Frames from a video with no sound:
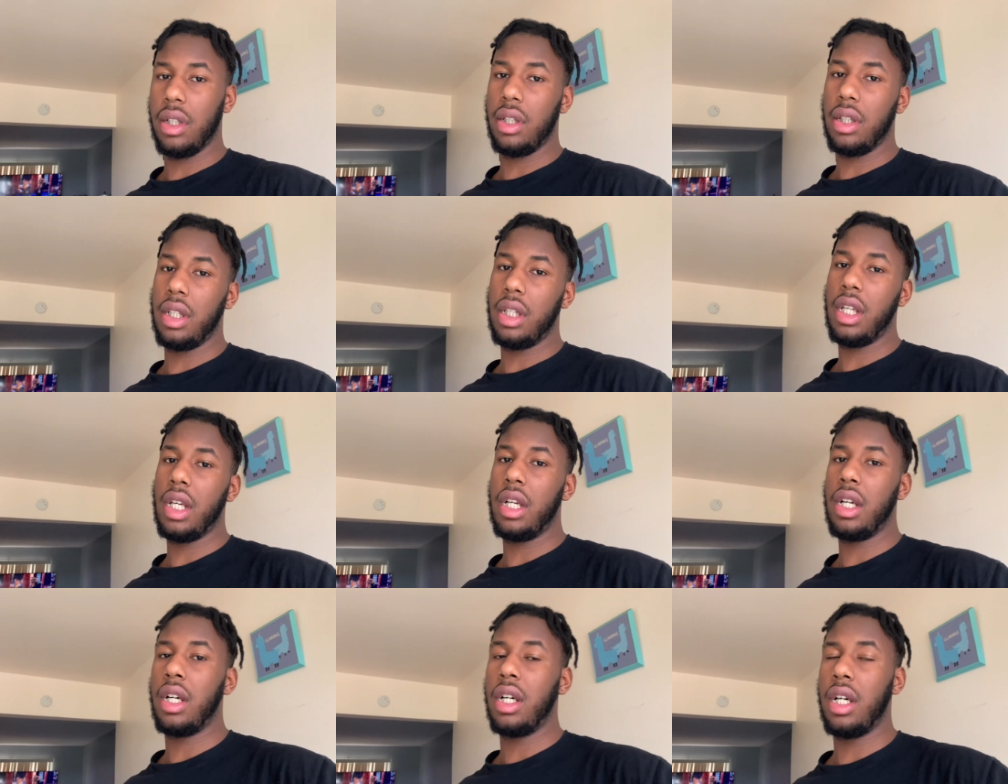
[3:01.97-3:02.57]

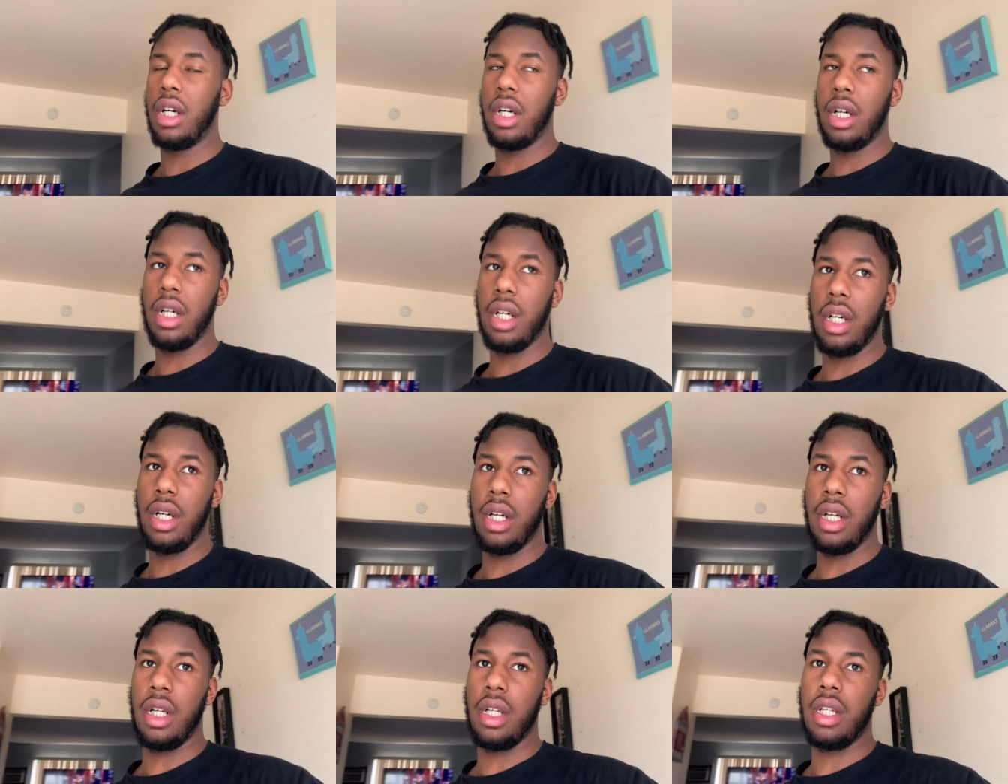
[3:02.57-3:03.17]
Yeah,
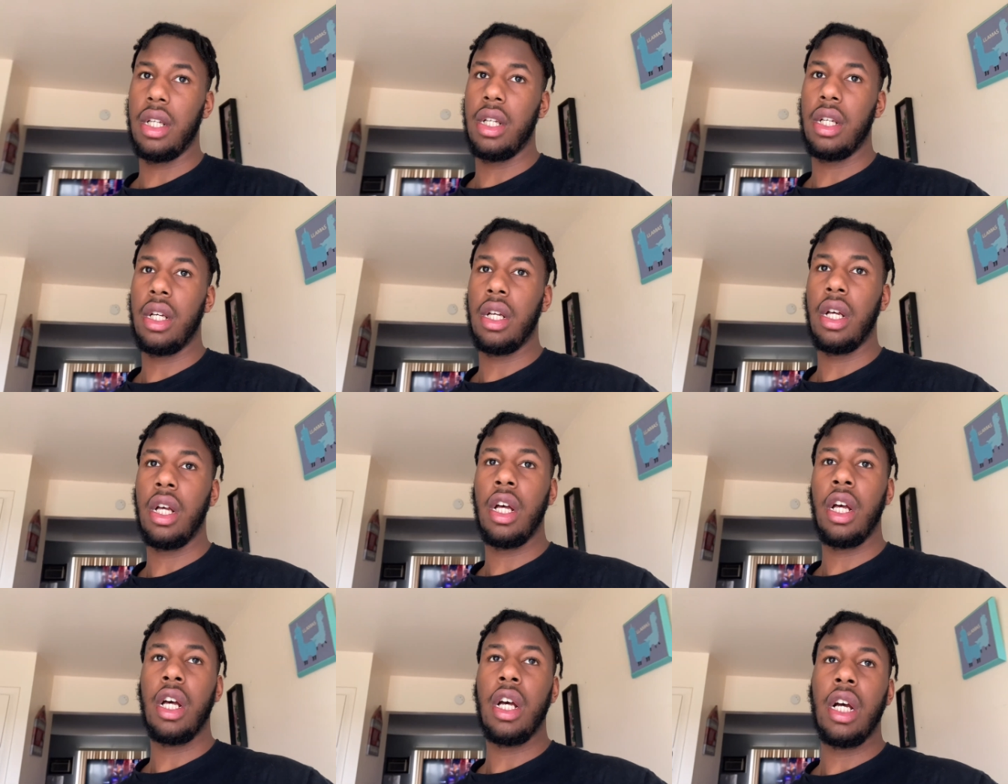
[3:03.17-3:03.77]
uh,
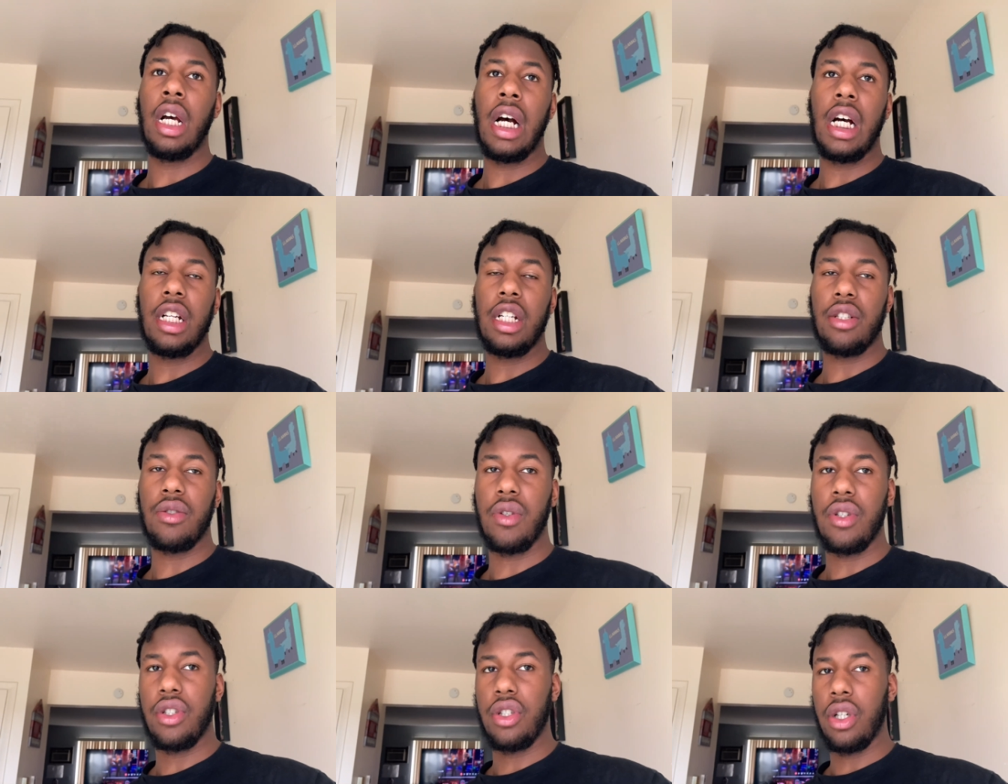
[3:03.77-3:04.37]
I just
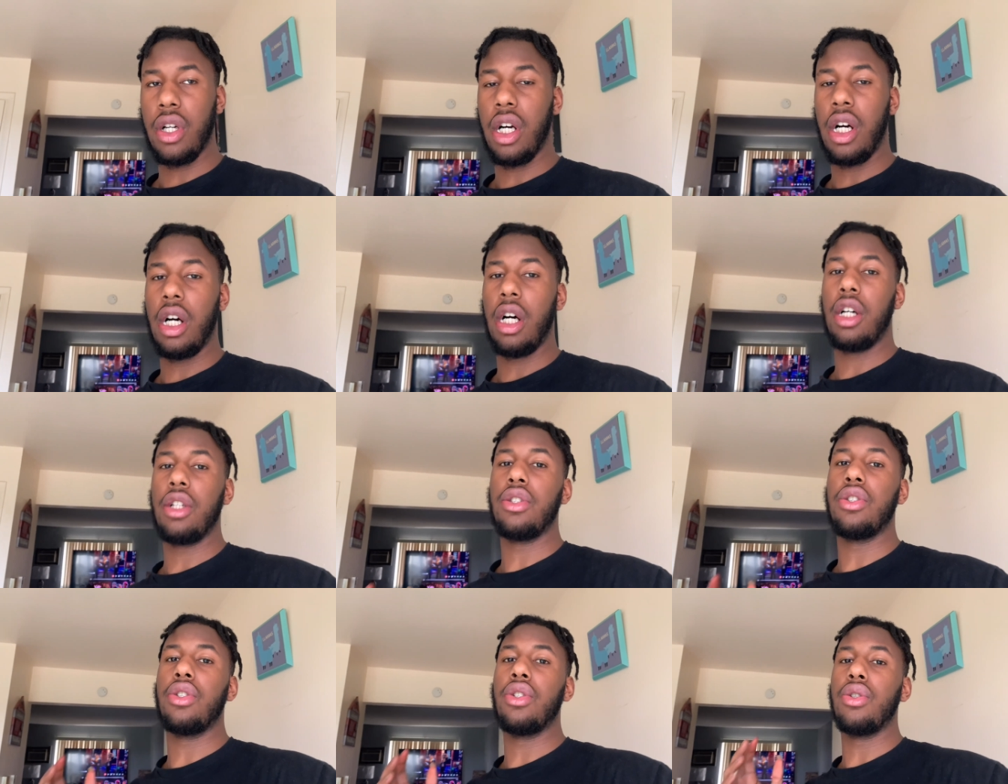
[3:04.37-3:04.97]
want y'all
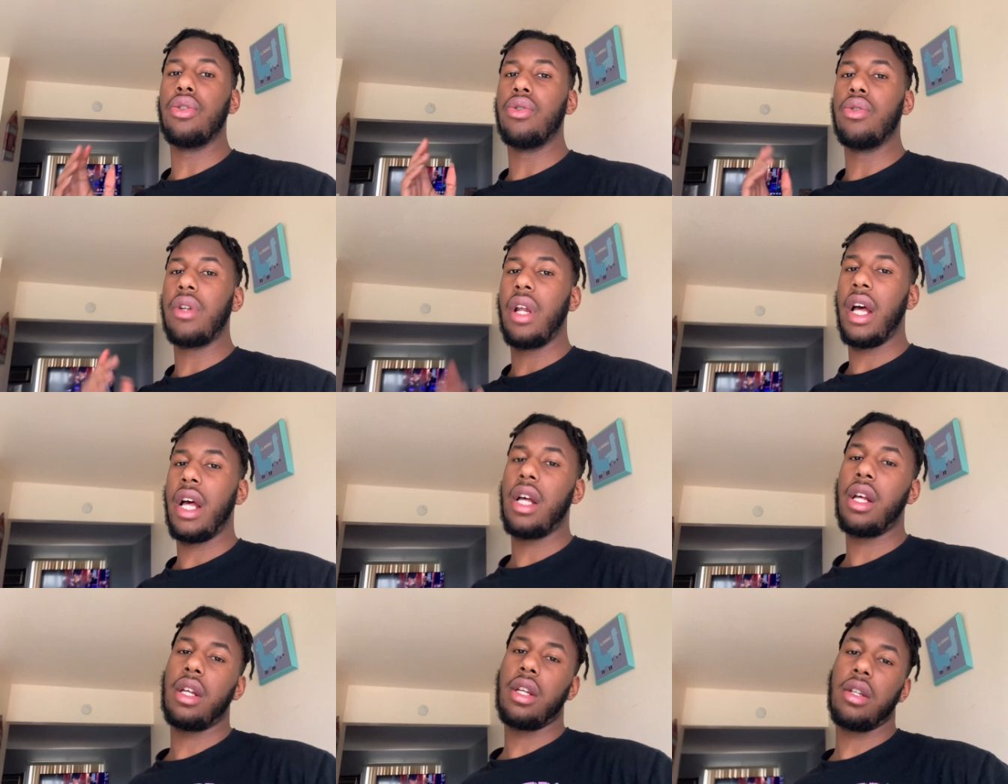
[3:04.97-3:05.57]
to do
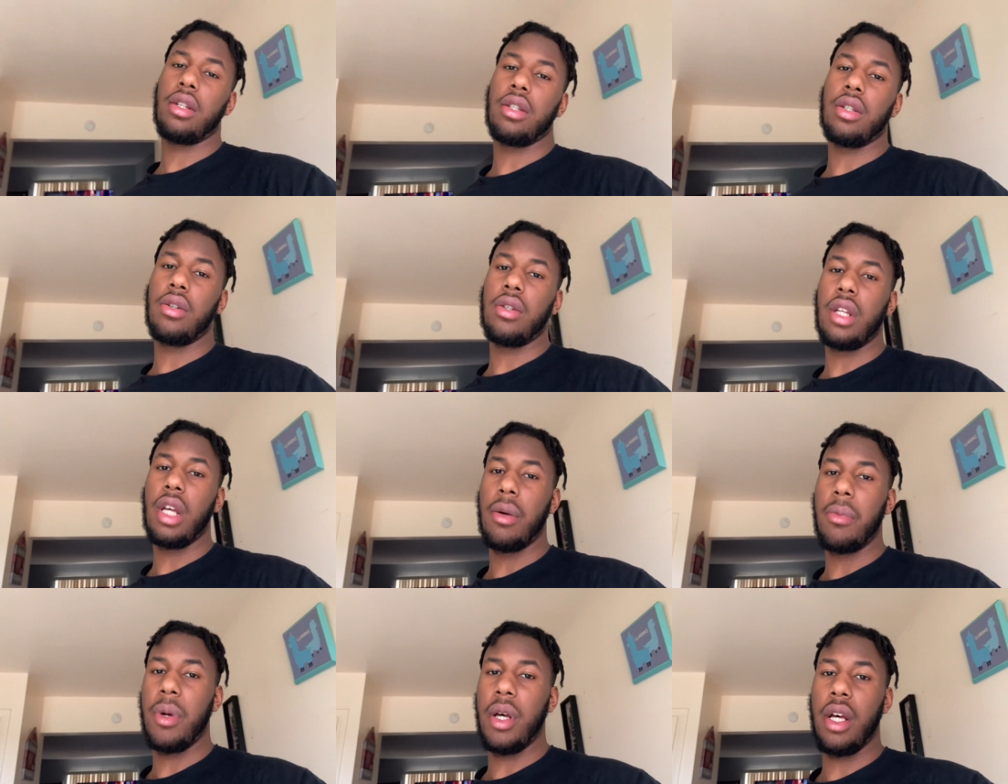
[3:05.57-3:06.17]
that. So
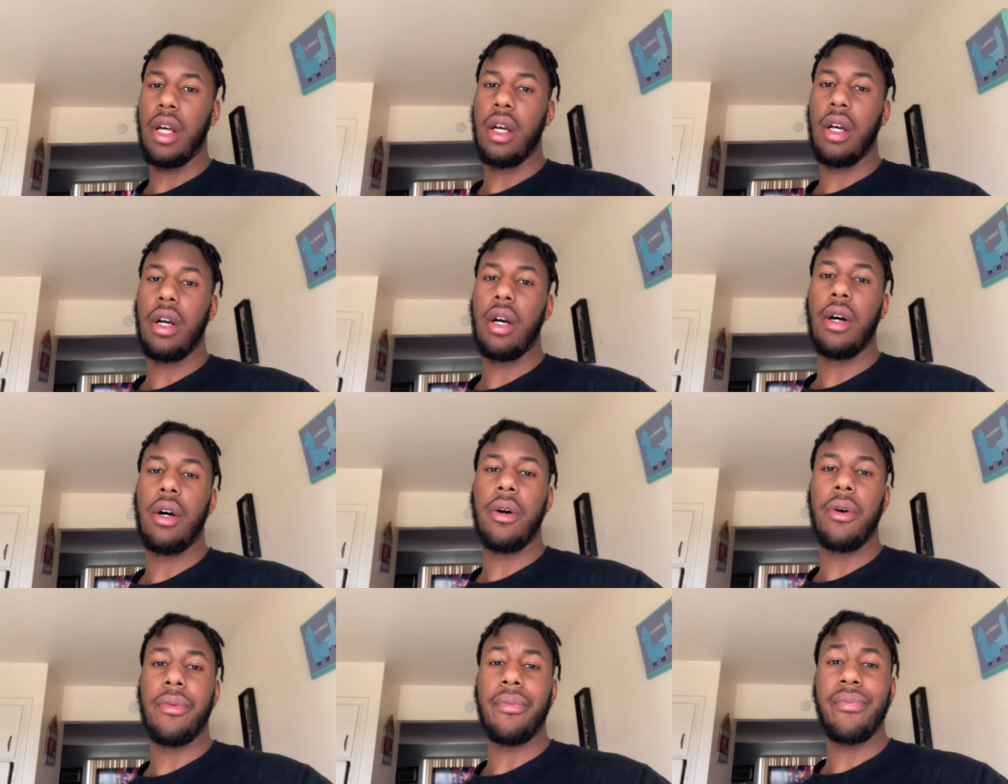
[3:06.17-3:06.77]
yeah, man.
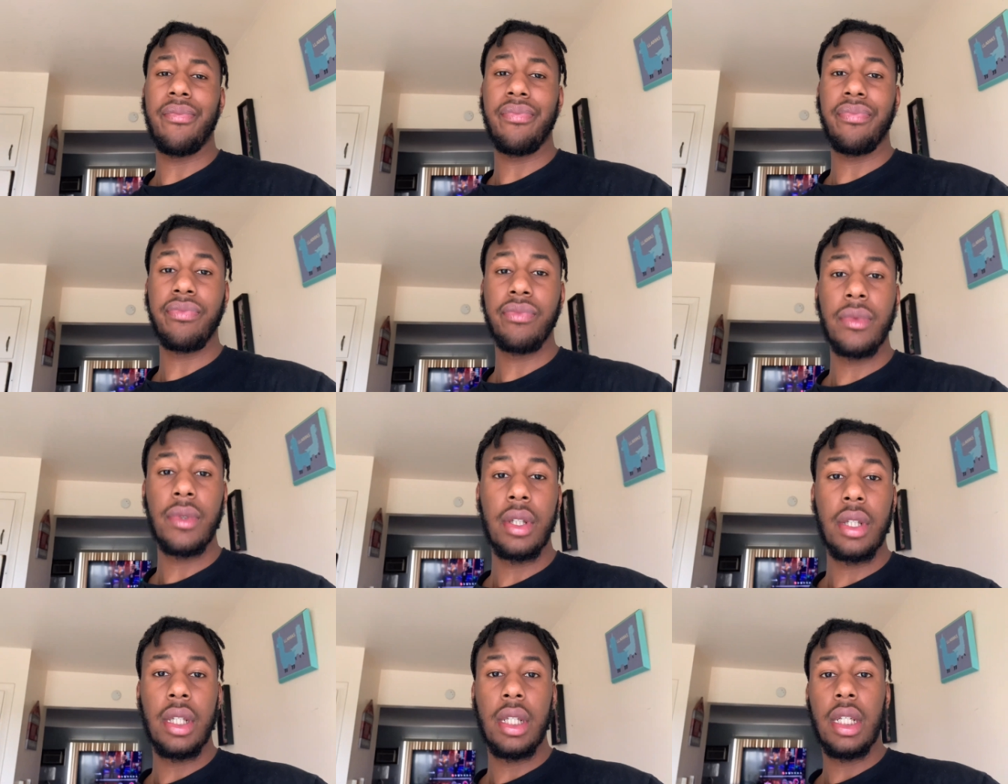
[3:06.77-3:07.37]
Um,
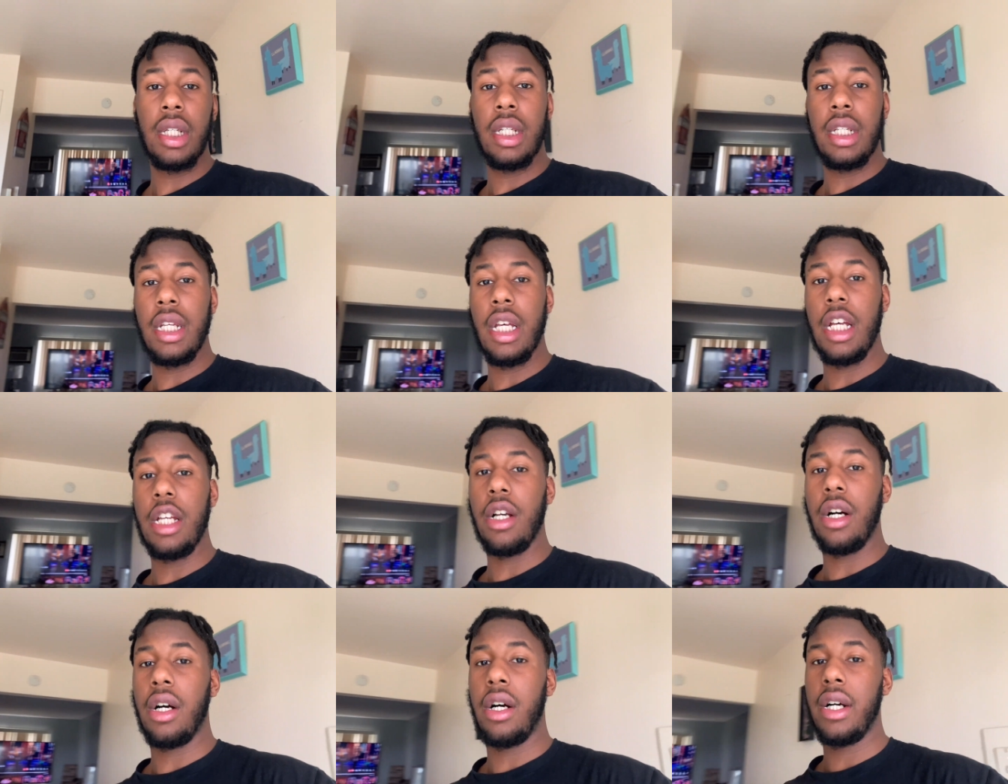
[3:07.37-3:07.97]
yeah,
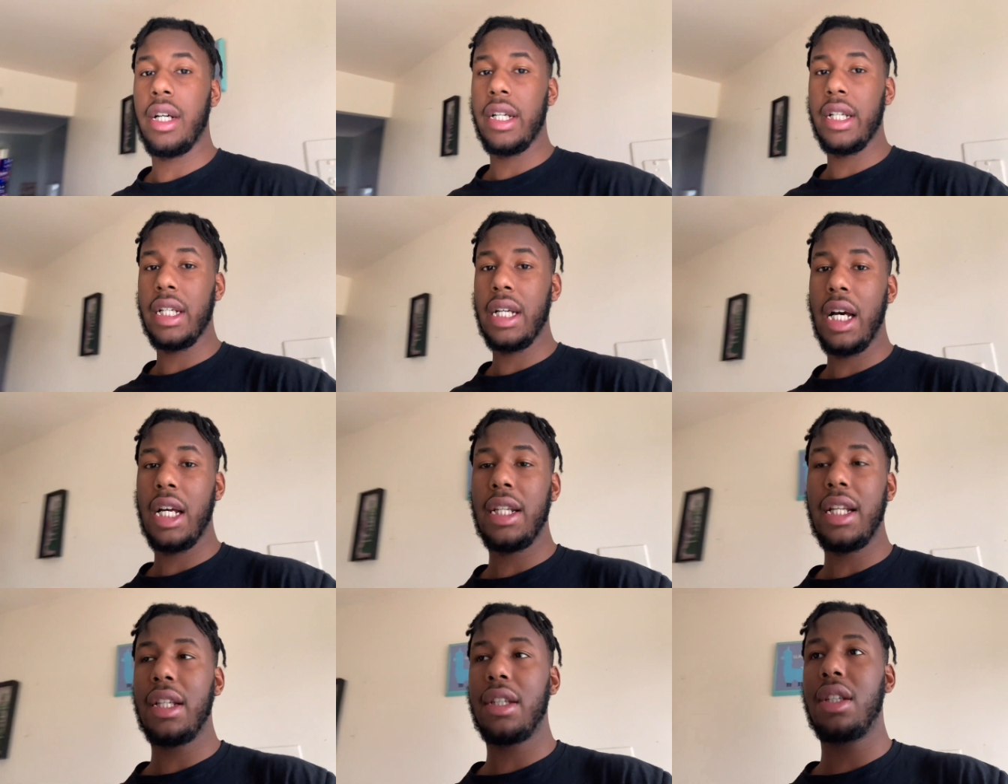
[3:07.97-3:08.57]
y'all. I got
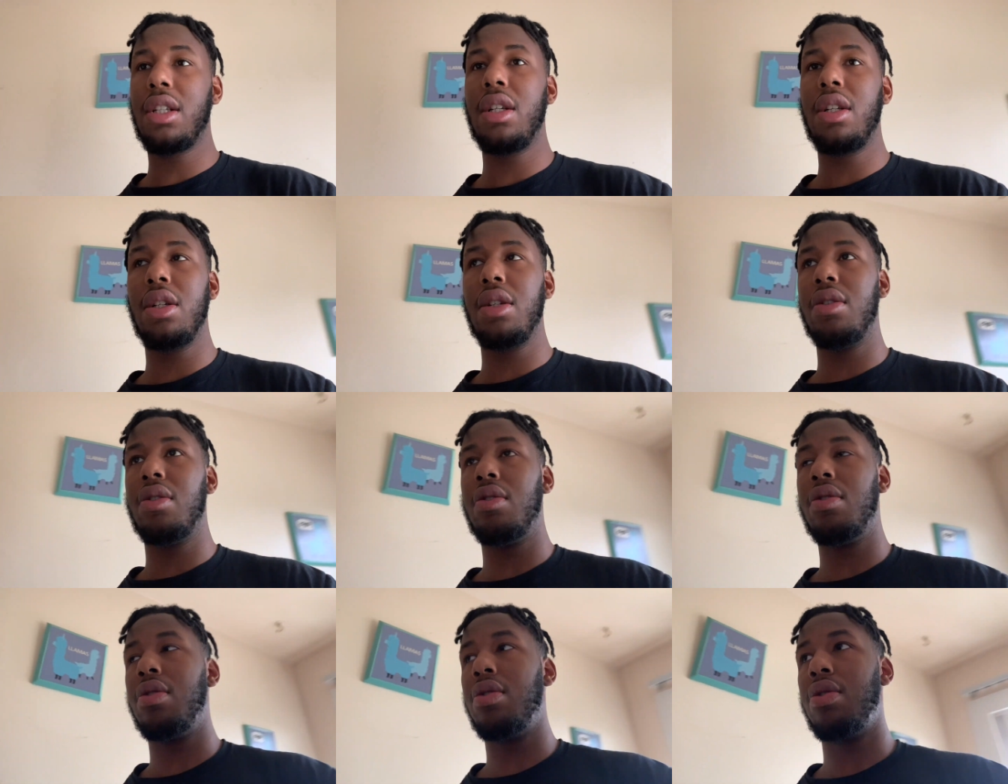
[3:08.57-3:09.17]

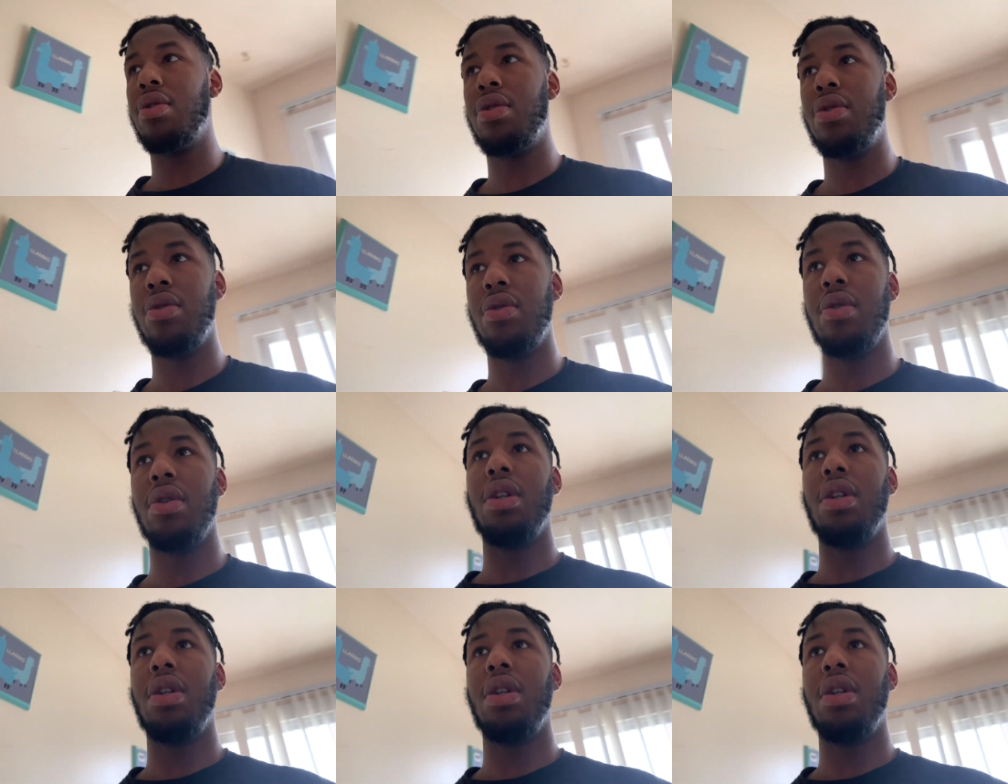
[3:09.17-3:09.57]
nothing to.